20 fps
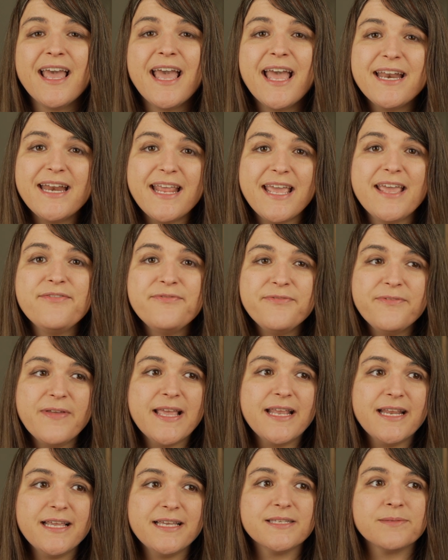And if it
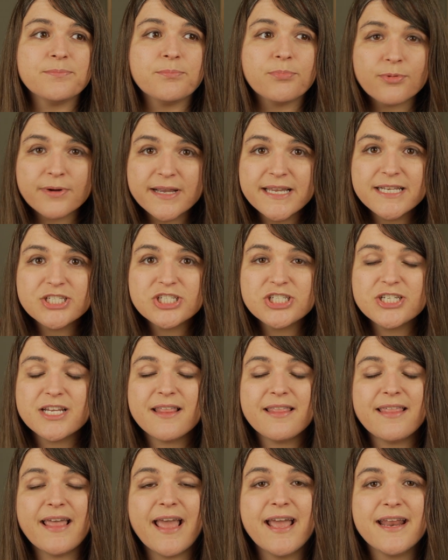is
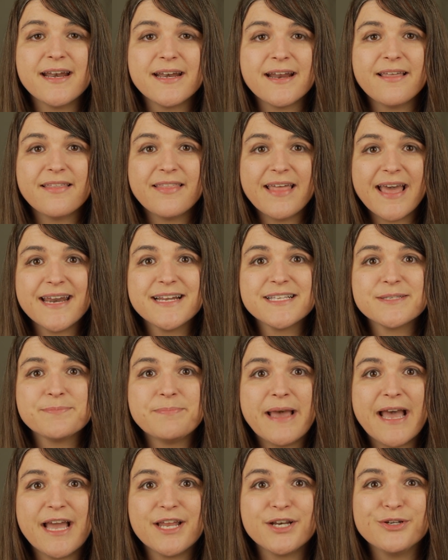breached, then that is
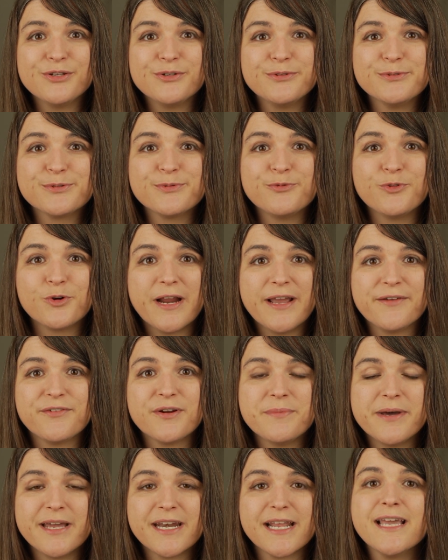bad news for
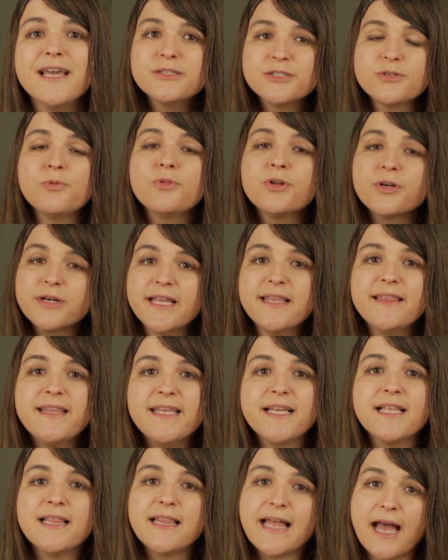everybody. So learning
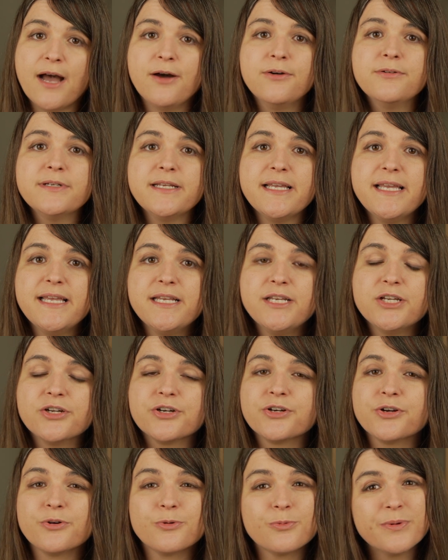the cloud in
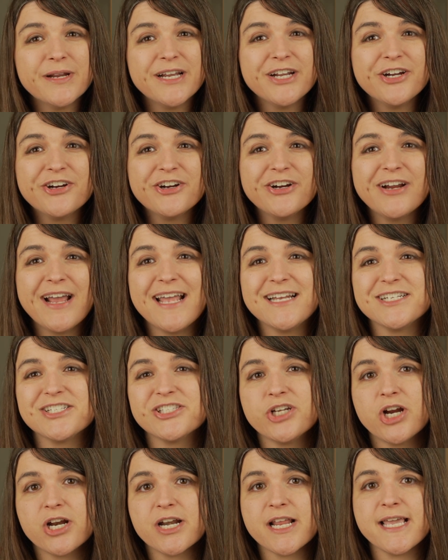your career and
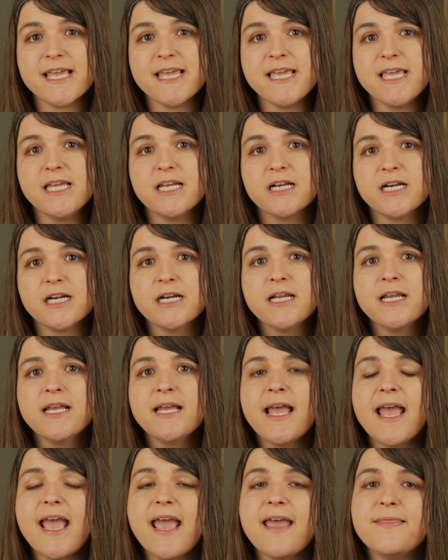starting here
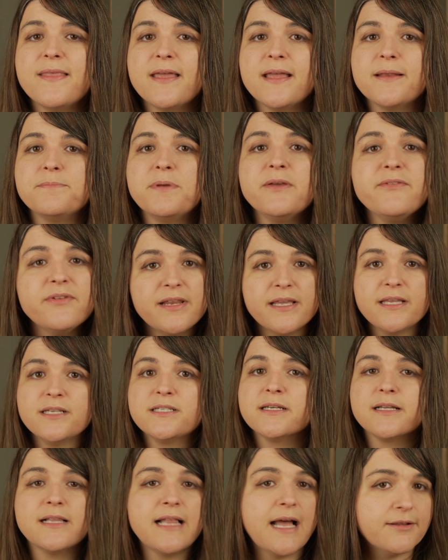and then pivoting
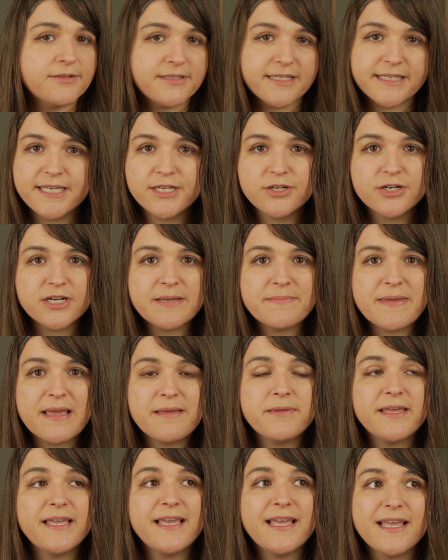to cloud security
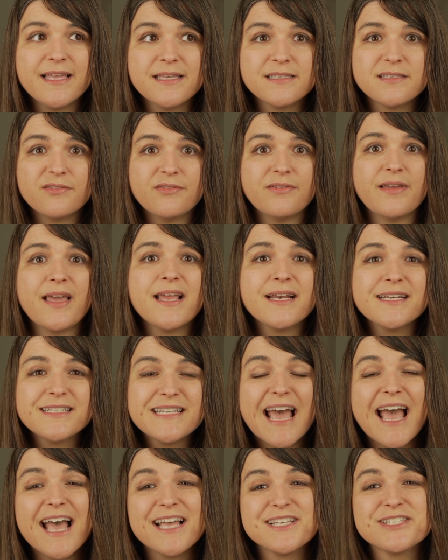maybe is a
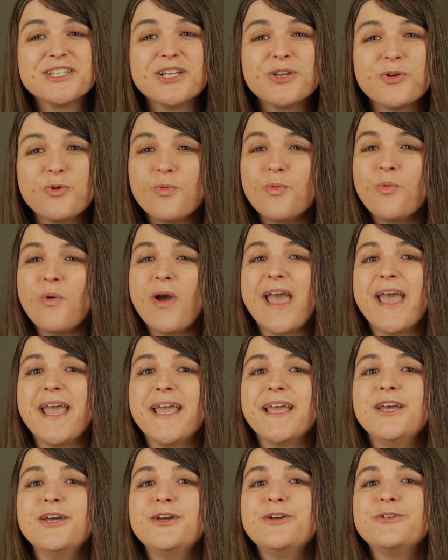fantastic
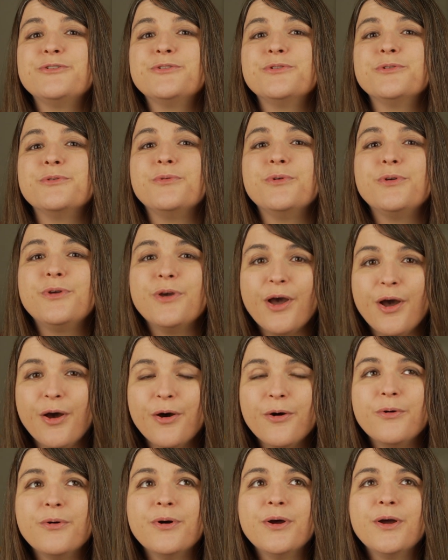way to
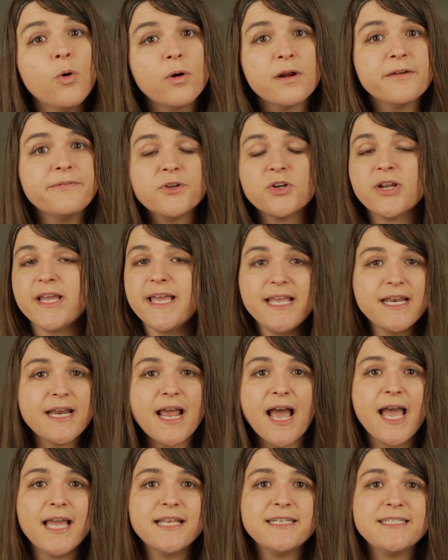go. Or if you're
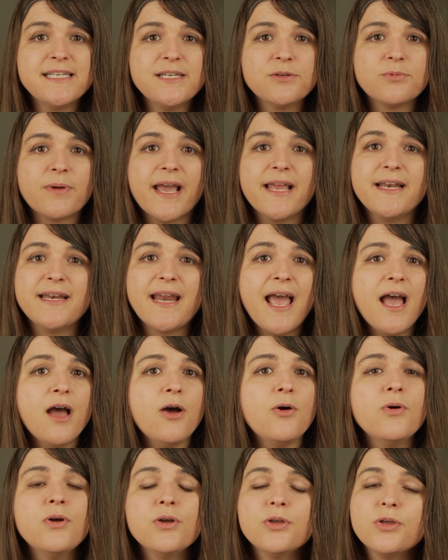in I T right
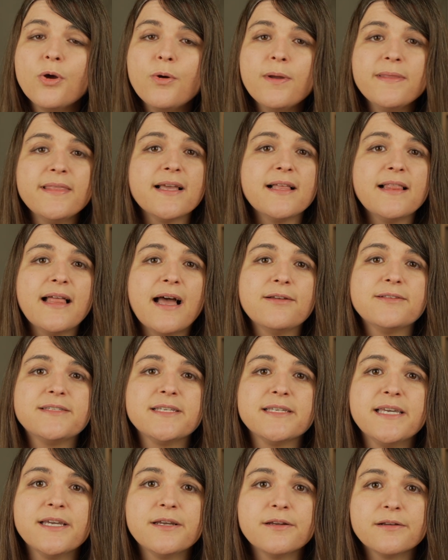now, going the cloud
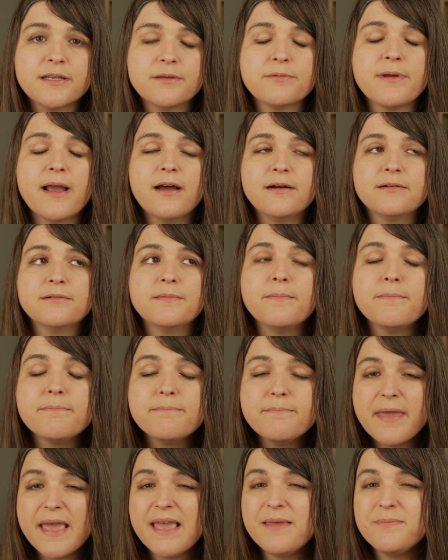security route
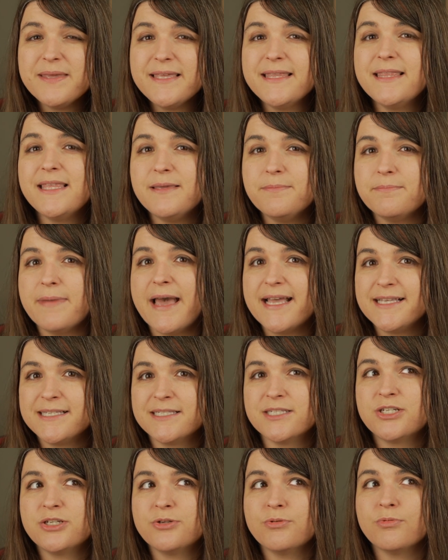may be the
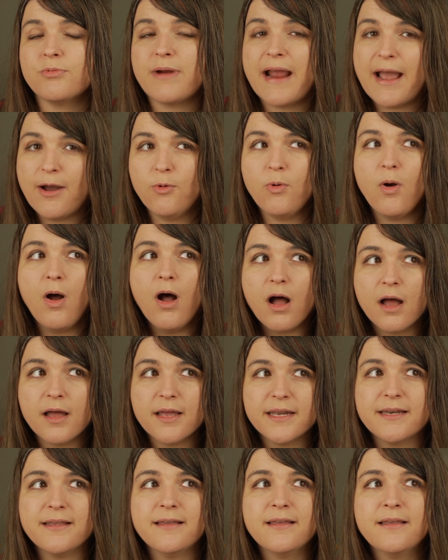best route
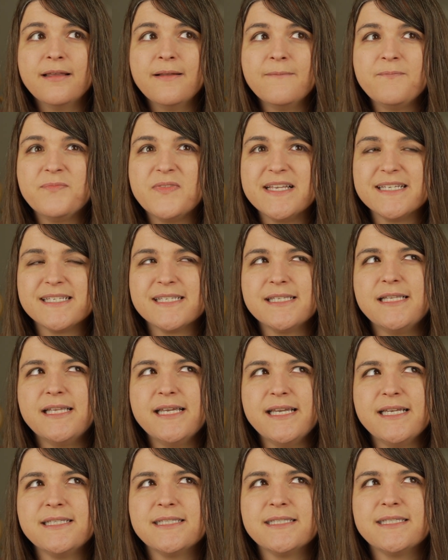on this
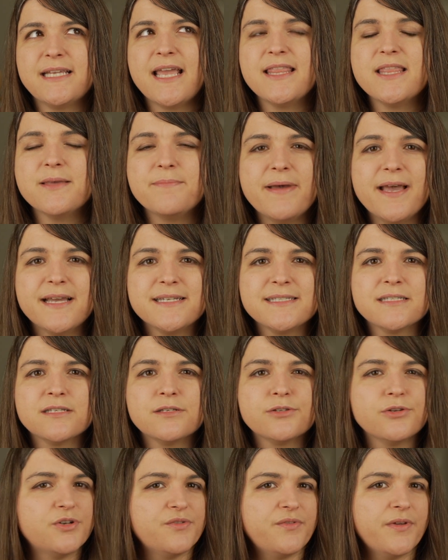list and the
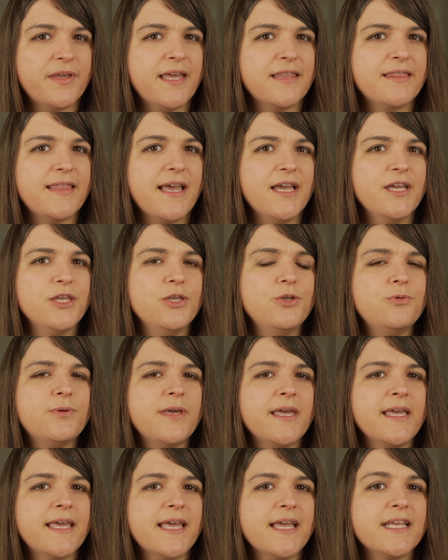best certificate that you
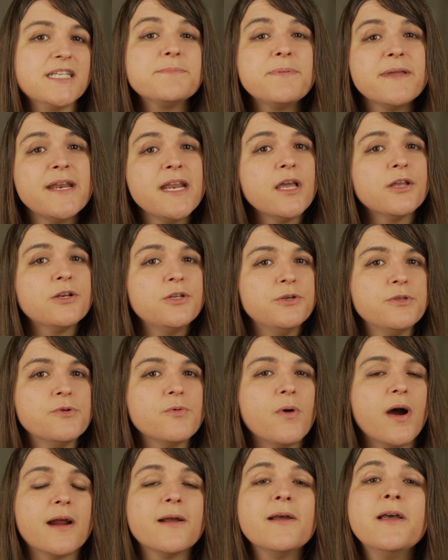can get depending on who
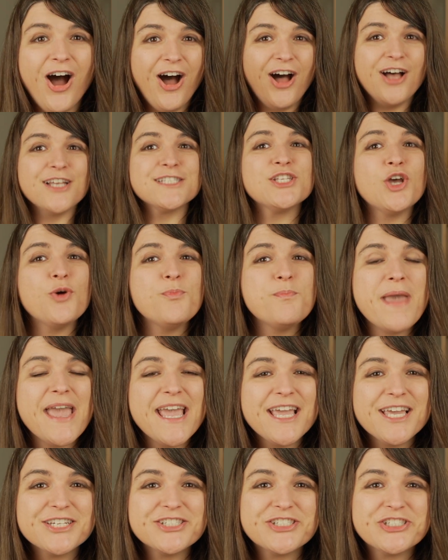you are. Also,
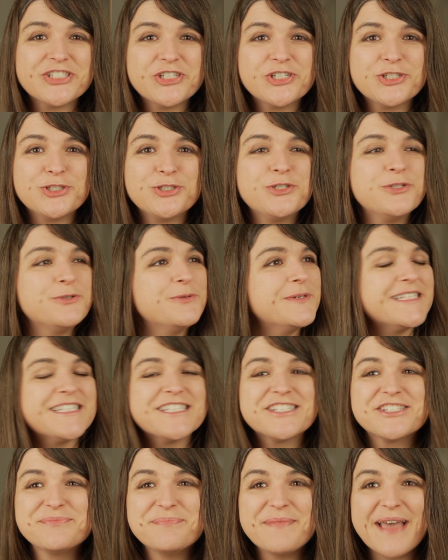make sure to
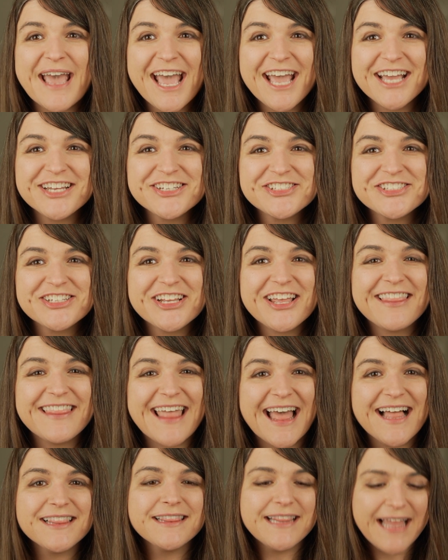smash
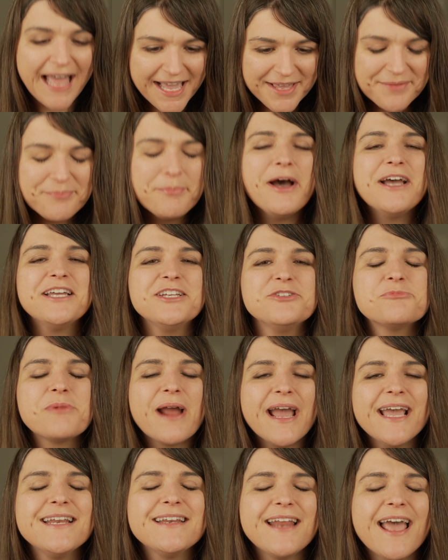that like button
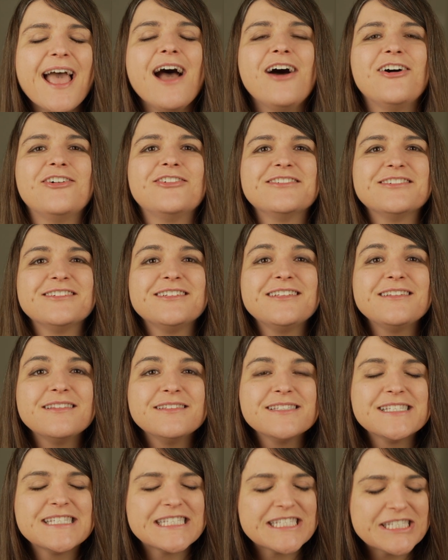right now.
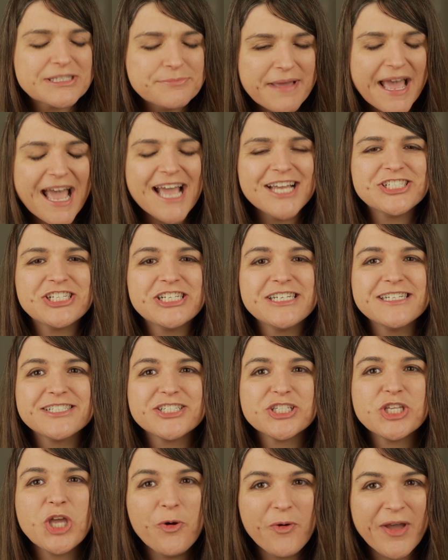Smash
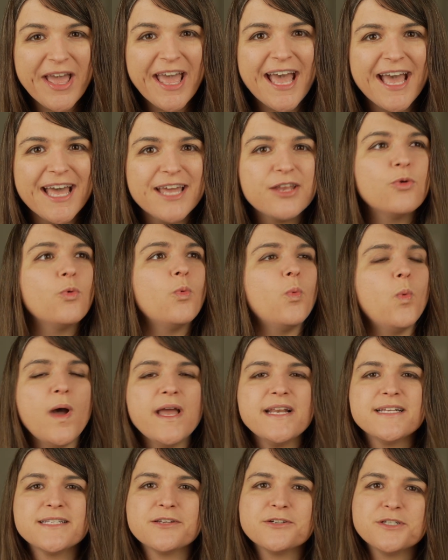it. Go ahead.
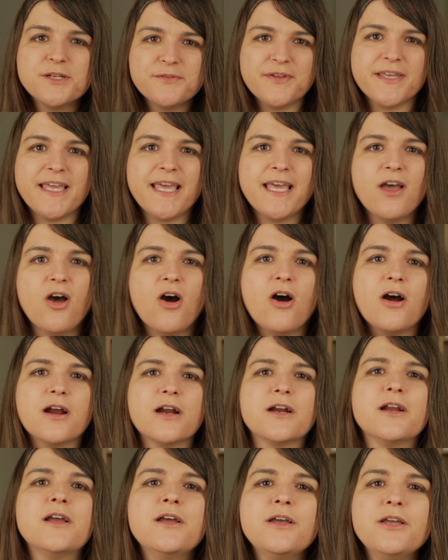What certificate
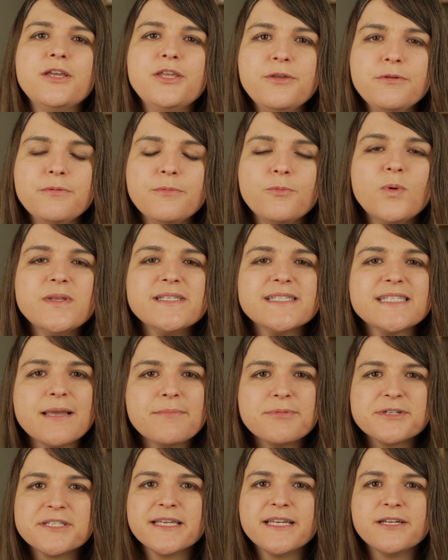are you, what
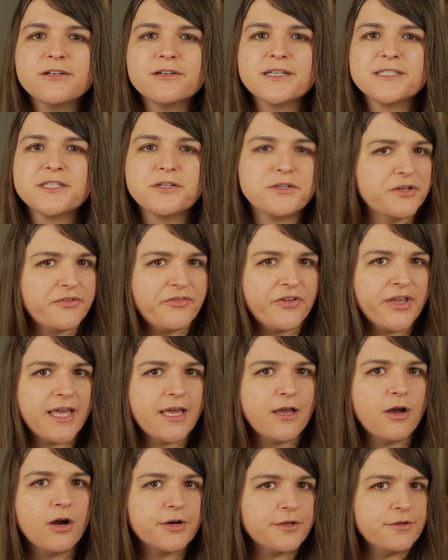cybersecurity
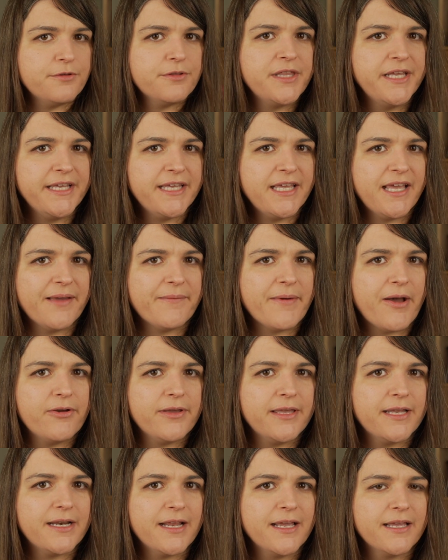certificate are you thinking
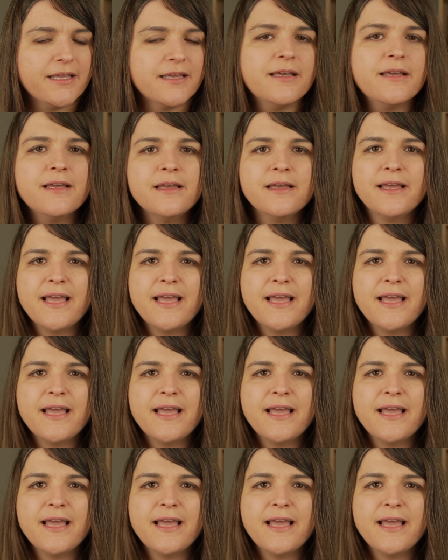about getting?